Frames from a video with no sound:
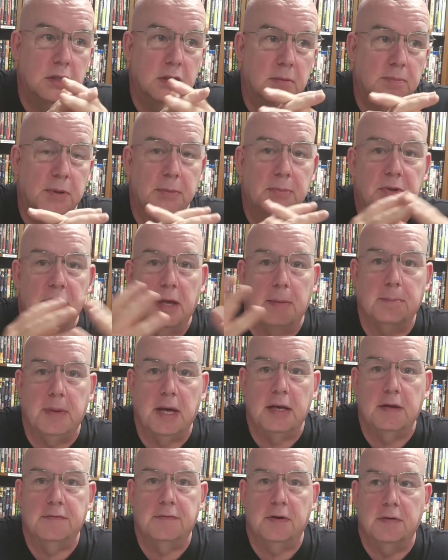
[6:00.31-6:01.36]
the people that
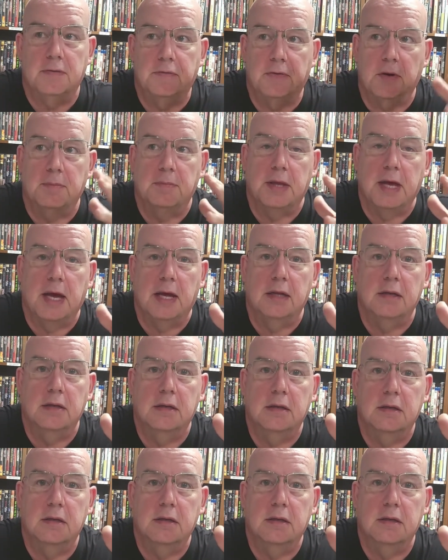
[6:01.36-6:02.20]
benefit from that